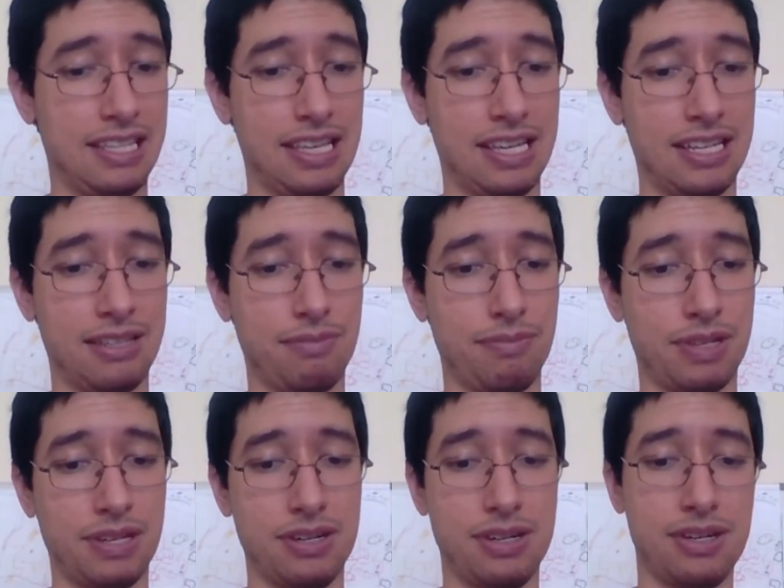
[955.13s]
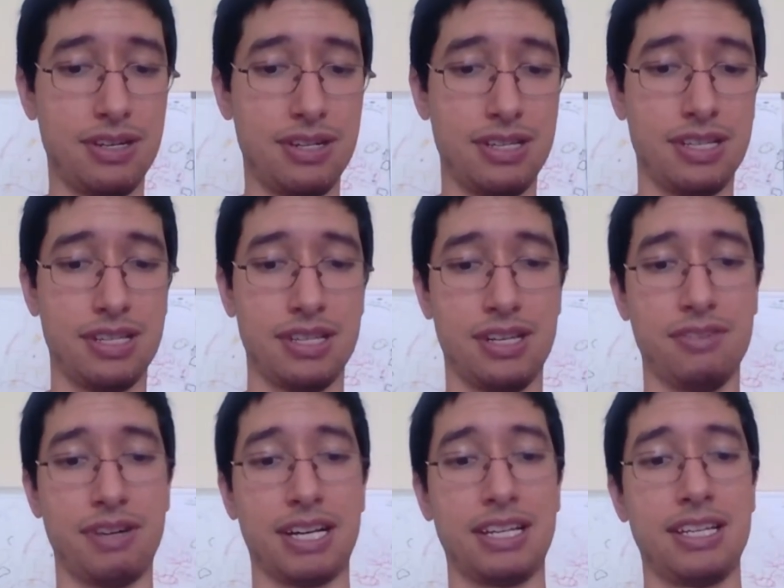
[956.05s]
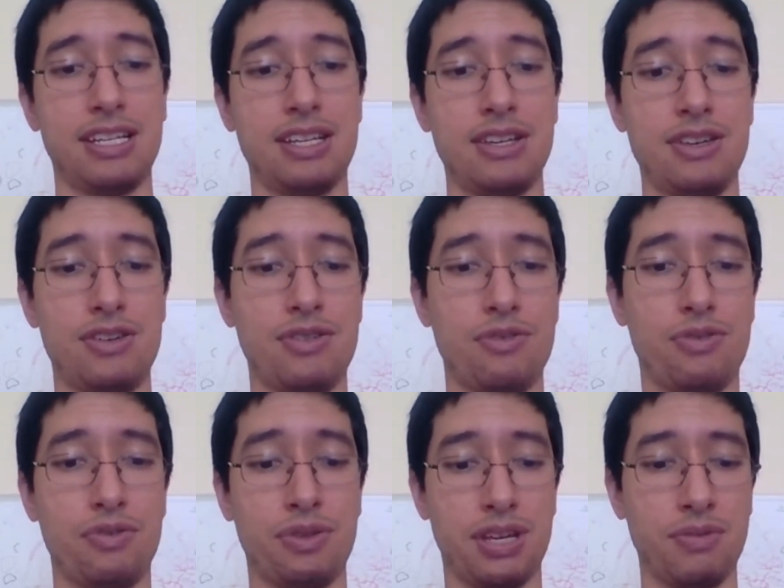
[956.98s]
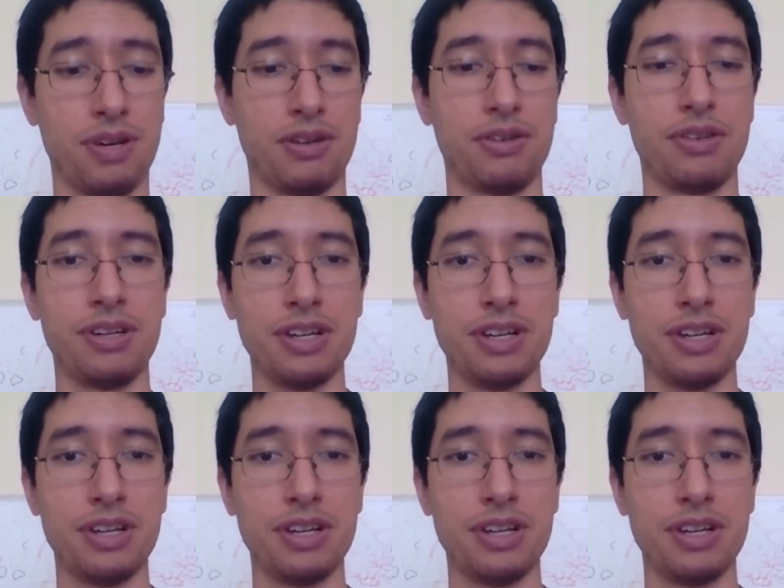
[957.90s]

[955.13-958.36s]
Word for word: that card. All right, here we go.